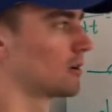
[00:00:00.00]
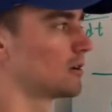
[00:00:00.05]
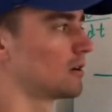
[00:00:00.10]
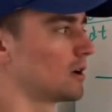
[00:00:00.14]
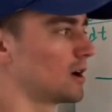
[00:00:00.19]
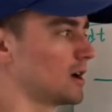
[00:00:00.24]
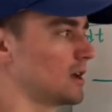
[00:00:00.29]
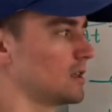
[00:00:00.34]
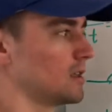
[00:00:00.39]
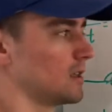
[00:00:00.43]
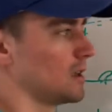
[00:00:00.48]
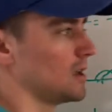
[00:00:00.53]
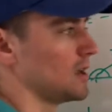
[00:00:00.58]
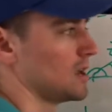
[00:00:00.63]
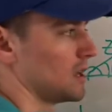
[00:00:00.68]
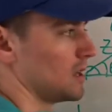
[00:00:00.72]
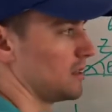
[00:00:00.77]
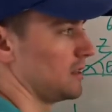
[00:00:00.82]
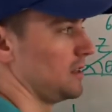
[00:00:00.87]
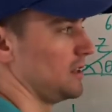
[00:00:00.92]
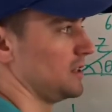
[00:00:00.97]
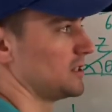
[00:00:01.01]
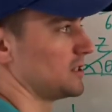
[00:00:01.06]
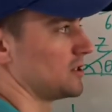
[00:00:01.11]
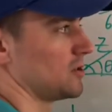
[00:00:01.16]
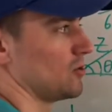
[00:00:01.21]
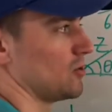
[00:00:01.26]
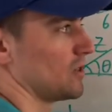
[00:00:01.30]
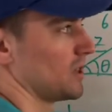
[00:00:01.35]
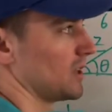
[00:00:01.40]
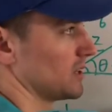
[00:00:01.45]
right? These
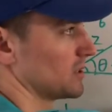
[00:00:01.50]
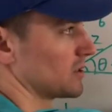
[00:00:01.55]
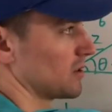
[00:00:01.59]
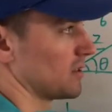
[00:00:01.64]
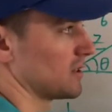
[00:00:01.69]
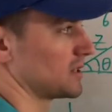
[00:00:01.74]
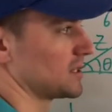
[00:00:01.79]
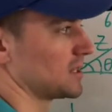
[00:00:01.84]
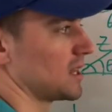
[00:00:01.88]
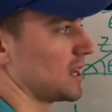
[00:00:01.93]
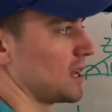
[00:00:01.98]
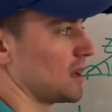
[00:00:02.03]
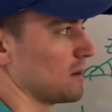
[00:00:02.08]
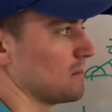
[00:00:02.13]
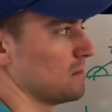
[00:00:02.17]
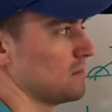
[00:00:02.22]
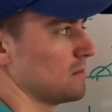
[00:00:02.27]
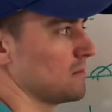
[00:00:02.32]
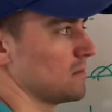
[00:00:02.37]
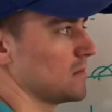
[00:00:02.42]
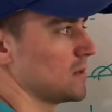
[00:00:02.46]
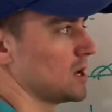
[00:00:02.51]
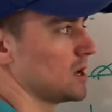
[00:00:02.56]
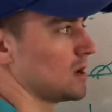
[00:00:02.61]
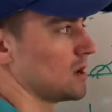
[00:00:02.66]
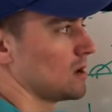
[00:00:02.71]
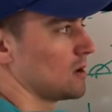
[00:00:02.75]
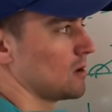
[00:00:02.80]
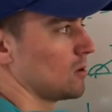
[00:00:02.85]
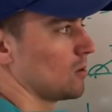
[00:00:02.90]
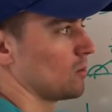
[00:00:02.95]
two things are the same.
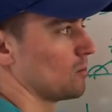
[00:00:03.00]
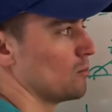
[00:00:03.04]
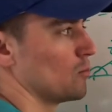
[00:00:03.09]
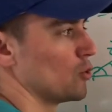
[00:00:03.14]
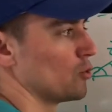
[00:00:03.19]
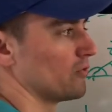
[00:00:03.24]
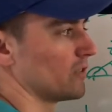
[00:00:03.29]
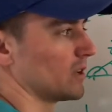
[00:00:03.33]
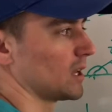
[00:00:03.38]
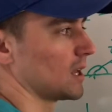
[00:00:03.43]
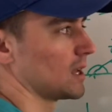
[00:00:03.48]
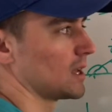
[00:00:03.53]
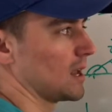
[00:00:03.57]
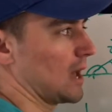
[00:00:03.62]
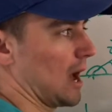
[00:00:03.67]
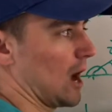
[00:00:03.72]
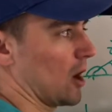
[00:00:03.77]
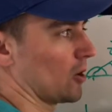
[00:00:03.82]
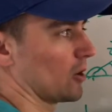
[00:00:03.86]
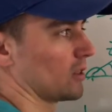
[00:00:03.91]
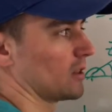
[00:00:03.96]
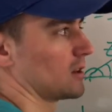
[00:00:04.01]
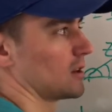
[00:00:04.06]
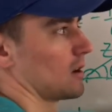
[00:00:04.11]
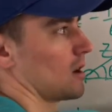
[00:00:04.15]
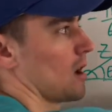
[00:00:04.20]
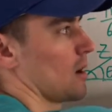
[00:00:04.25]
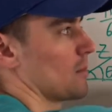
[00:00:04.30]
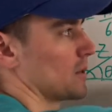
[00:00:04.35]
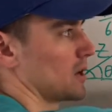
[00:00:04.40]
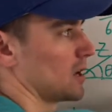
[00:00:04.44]
Moving it out of the
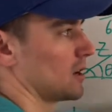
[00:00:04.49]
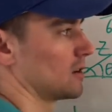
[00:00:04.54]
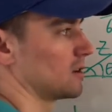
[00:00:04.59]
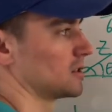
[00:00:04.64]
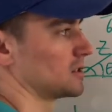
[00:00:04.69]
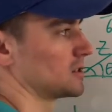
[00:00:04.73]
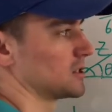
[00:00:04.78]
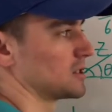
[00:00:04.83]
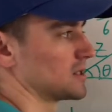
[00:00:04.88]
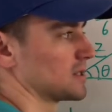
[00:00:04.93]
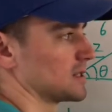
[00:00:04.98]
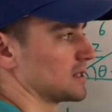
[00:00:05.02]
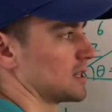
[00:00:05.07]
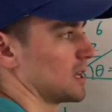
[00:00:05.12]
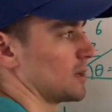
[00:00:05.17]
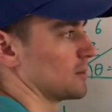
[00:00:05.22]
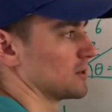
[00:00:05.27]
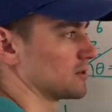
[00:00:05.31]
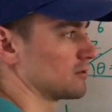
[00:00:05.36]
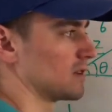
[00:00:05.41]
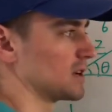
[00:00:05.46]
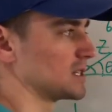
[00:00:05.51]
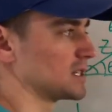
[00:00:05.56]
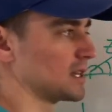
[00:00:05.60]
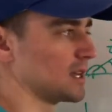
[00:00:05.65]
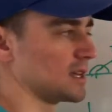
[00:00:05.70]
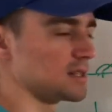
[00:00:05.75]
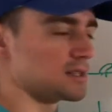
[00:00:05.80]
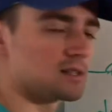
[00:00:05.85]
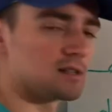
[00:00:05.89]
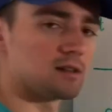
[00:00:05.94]
denominator is just the same as raising
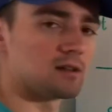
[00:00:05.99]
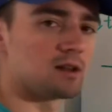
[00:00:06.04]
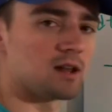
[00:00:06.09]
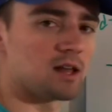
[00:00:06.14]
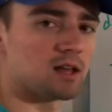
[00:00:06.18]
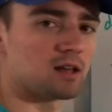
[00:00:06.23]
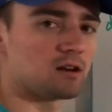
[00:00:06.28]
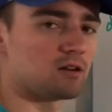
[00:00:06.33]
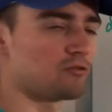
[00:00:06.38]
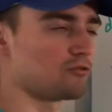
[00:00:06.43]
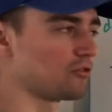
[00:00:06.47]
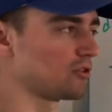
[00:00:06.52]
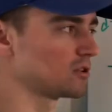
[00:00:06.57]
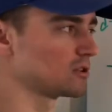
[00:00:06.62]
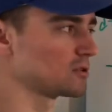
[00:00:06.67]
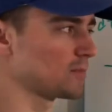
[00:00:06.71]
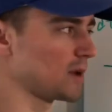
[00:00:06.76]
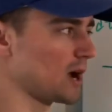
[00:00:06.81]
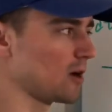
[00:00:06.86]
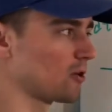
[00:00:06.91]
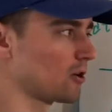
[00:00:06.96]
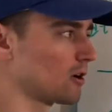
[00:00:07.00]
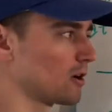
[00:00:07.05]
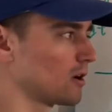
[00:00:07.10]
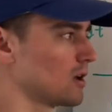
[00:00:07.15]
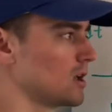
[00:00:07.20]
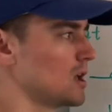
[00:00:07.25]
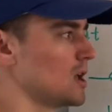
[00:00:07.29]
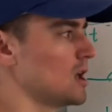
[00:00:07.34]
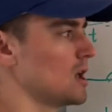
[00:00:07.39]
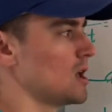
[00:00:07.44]
it to the negative first power.
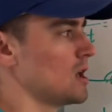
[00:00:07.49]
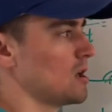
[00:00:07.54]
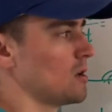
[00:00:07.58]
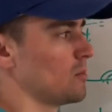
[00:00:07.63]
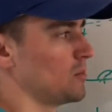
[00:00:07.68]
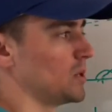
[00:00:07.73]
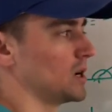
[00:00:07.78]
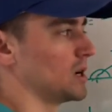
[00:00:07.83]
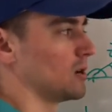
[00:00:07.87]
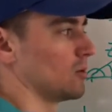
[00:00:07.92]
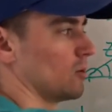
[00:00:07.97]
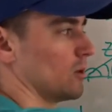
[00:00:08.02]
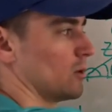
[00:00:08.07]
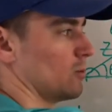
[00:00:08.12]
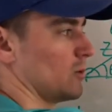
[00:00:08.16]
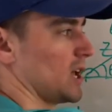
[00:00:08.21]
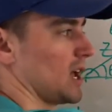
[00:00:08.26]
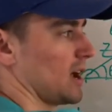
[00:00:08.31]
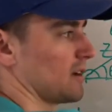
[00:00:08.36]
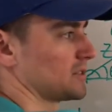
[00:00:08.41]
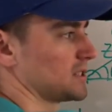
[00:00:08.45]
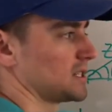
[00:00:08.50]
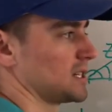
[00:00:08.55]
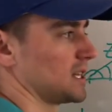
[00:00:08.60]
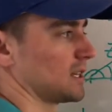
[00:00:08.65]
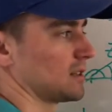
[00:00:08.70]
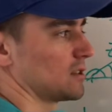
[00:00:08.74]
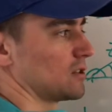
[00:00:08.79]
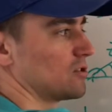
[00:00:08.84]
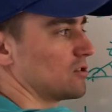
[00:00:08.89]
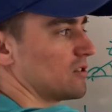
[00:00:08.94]
But when we have to
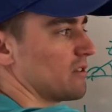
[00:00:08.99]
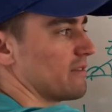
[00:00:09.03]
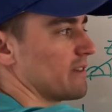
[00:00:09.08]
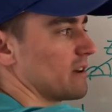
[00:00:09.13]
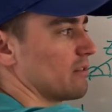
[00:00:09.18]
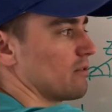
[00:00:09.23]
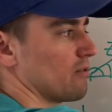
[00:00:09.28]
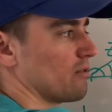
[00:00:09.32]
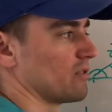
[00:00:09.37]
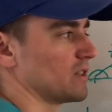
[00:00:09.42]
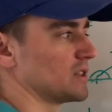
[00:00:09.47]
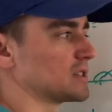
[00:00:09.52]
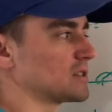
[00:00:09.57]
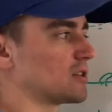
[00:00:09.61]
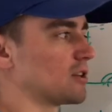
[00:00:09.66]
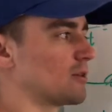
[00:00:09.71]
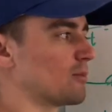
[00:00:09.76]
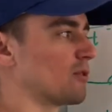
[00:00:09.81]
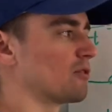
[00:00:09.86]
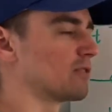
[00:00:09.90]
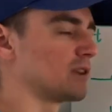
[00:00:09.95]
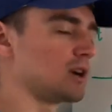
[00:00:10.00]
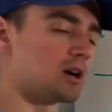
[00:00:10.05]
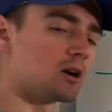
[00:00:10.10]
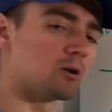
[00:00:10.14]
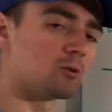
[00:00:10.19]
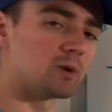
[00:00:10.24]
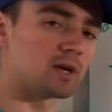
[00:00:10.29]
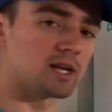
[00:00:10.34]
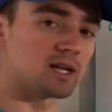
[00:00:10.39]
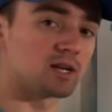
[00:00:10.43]
take the derivative of this term over
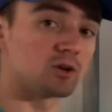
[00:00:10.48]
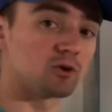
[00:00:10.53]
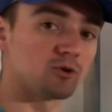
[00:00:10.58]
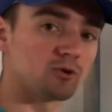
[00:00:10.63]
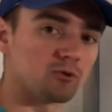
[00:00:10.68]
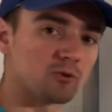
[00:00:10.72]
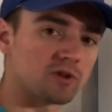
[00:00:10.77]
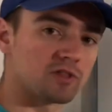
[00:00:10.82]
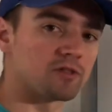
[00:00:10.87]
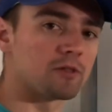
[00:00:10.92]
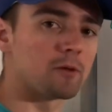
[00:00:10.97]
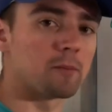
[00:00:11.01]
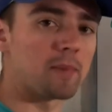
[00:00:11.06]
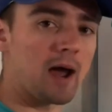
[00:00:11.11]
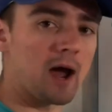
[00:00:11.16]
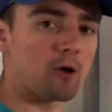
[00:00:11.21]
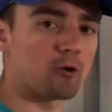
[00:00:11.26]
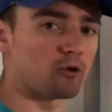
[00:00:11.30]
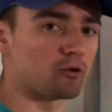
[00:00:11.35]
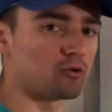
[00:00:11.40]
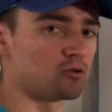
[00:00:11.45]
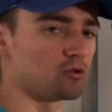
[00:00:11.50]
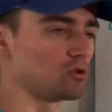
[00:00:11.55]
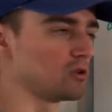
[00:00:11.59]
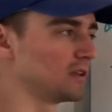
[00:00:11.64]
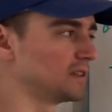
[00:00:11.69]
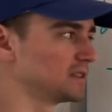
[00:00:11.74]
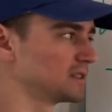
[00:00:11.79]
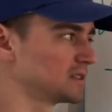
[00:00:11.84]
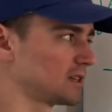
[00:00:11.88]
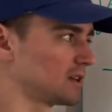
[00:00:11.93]
here, we can do it with the power rule
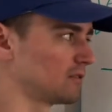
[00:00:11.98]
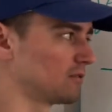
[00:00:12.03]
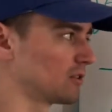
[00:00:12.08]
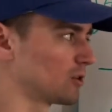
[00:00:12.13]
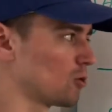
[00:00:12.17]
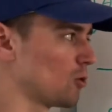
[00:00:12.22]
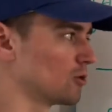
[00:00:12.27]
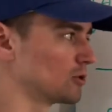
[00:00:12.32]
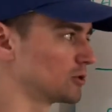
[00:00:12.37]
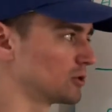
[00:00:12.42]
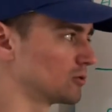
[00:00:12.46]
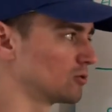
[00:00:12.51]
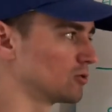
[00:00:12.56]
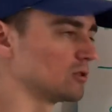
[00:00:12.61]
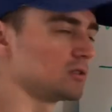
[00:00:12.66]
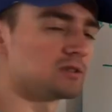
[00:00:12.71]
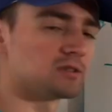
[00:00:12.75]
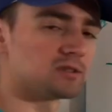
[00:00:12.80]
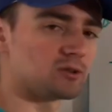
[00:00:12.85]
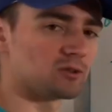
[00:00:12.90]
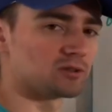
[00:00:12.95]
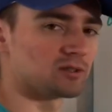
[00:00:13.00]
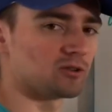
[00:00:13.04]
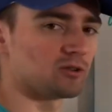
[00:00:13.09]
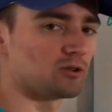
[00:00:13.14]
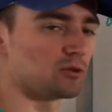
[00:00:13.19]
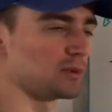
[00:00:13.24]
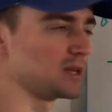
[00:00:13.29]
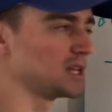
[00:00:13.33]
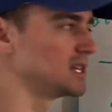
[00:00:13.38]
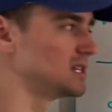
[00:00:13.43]
instead of the quotient rule. So it's a
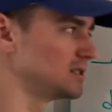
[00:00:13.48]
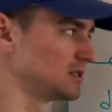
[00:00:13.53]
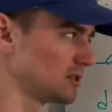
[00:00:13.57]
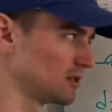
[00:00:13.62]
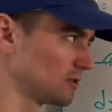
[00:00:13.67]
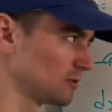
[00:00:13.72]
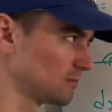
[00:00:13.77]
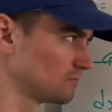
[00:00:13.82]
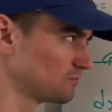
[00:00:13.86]
little bit easier.